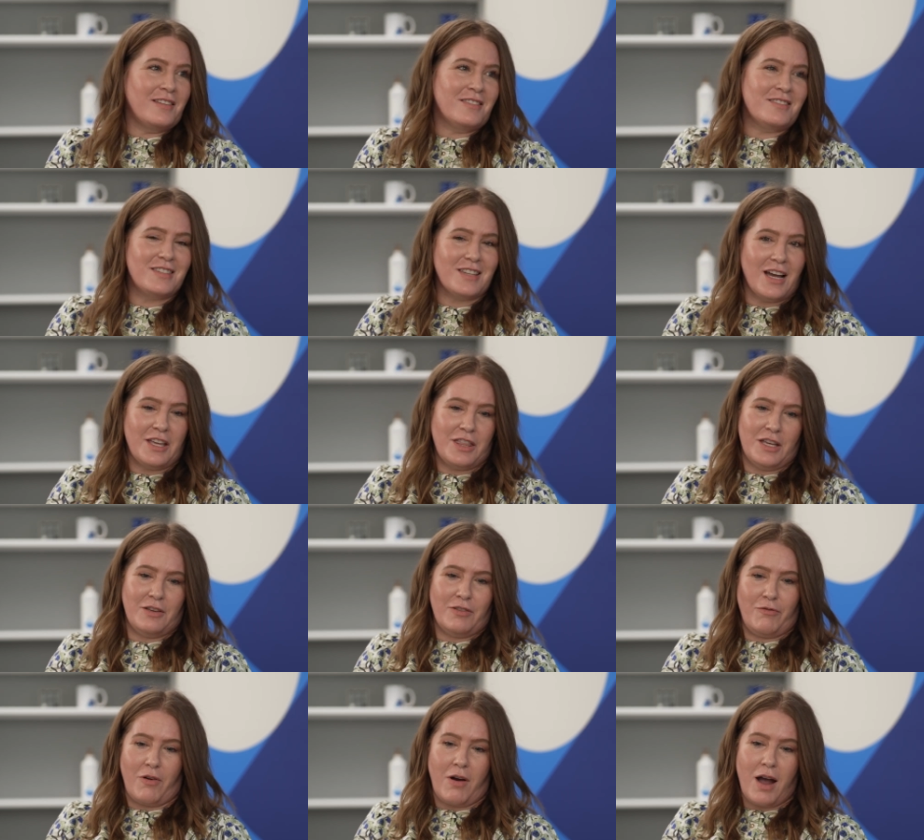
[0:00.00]
And I
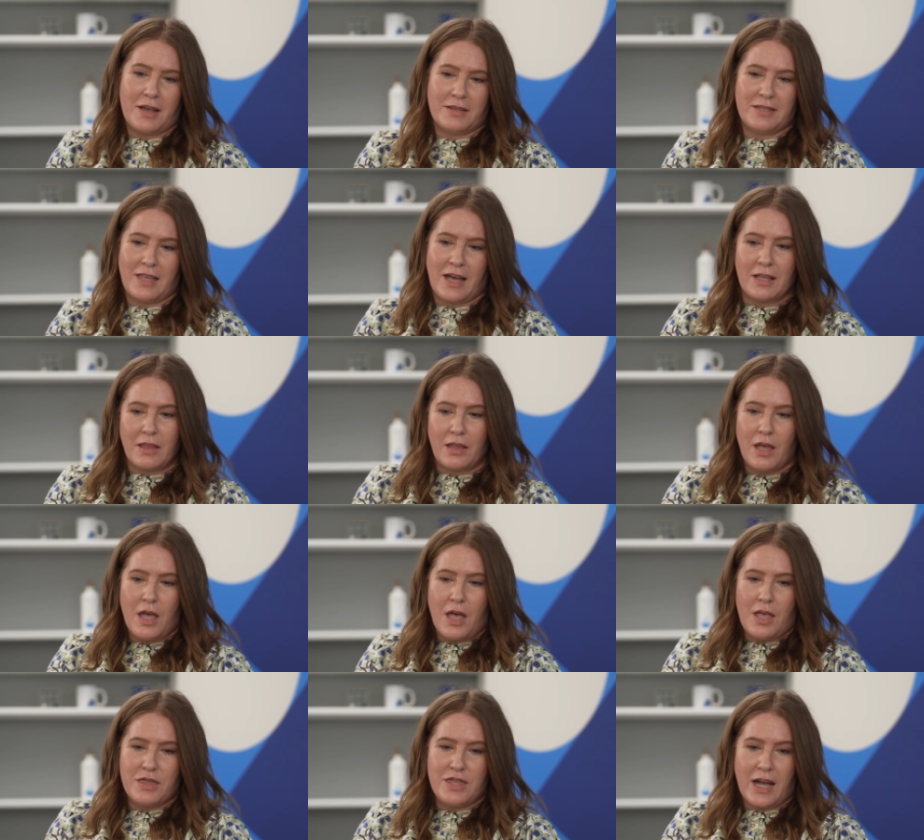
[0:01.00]
think for us, that
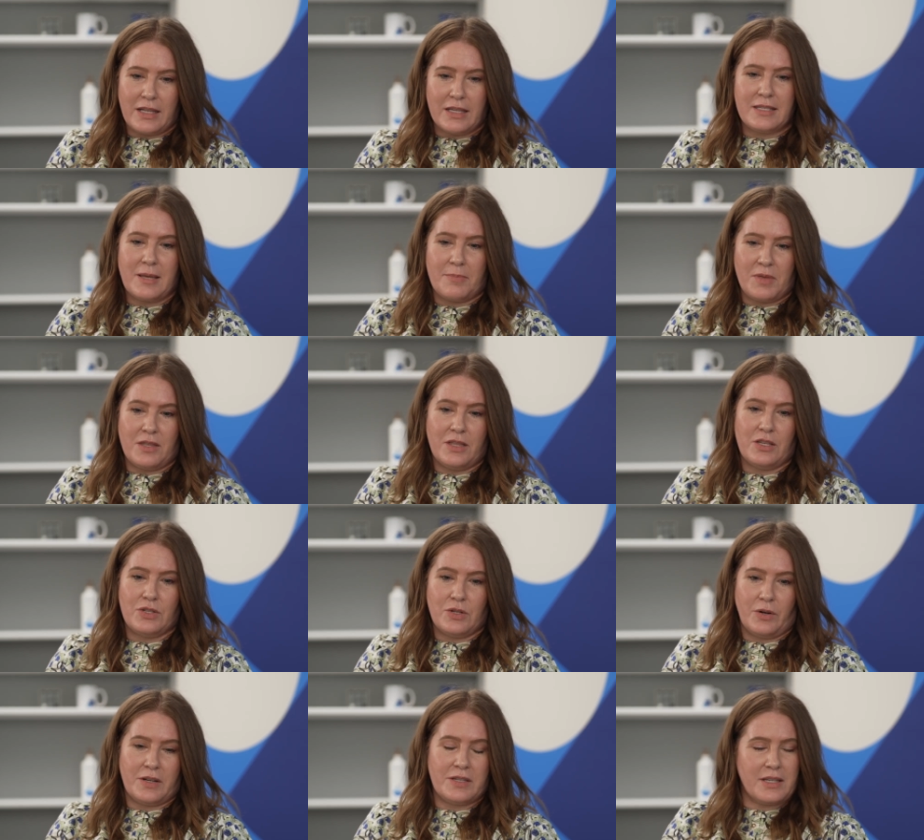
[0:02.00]
that is something that
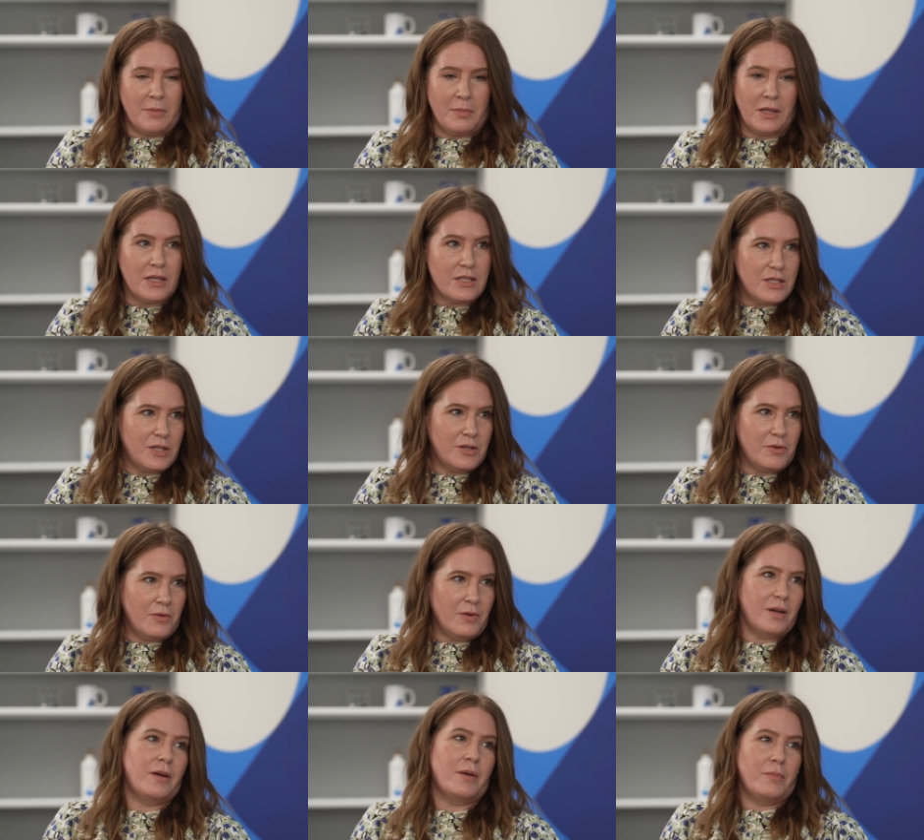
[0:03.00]
Zurich's committed
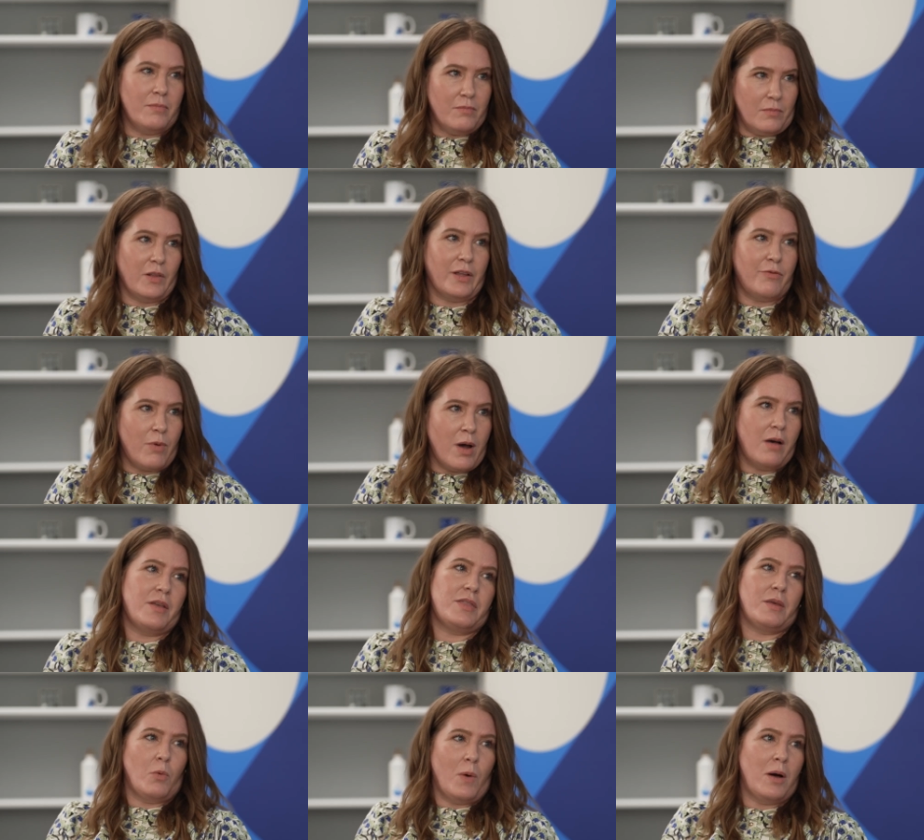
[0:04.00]
to um, live well
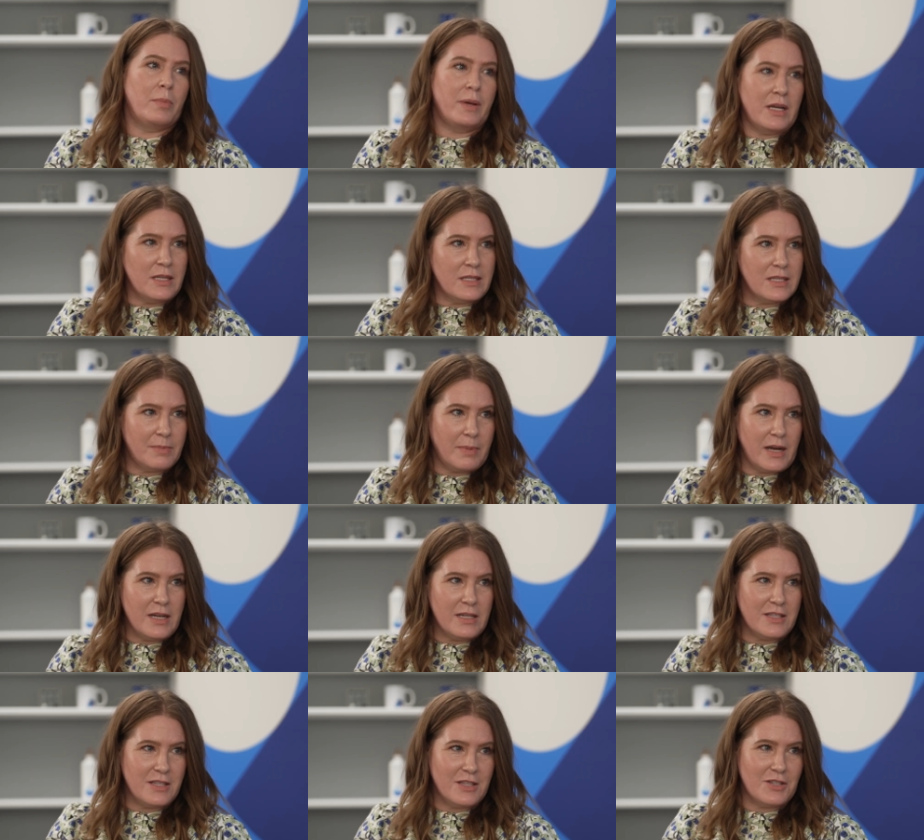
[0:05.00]
in the well being
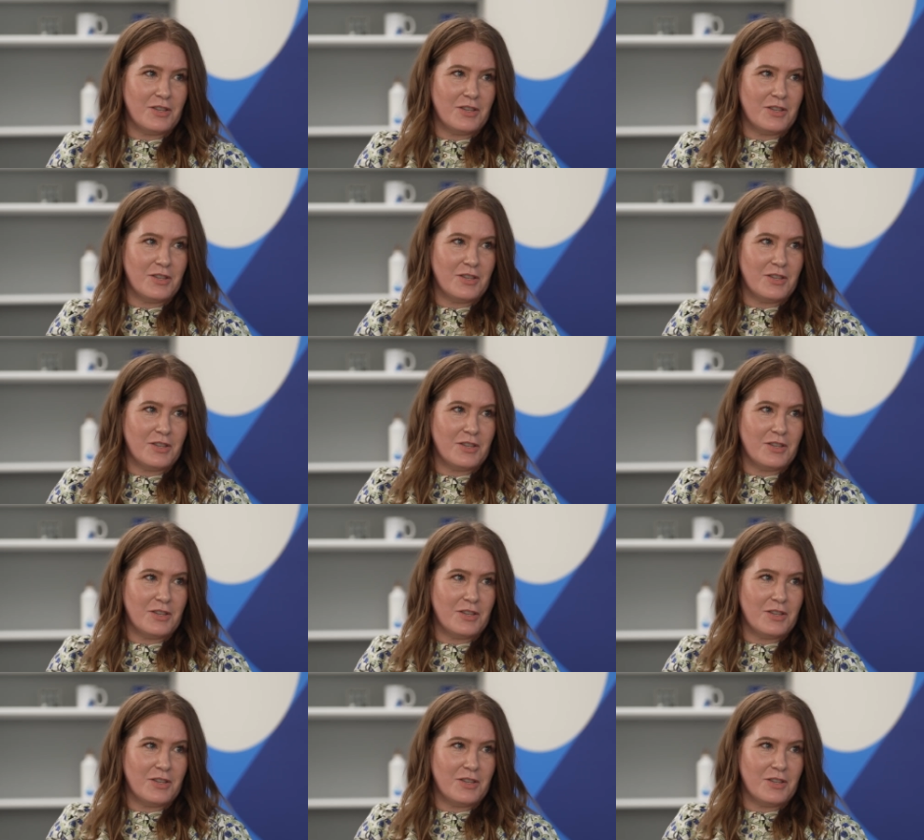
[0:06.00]
space.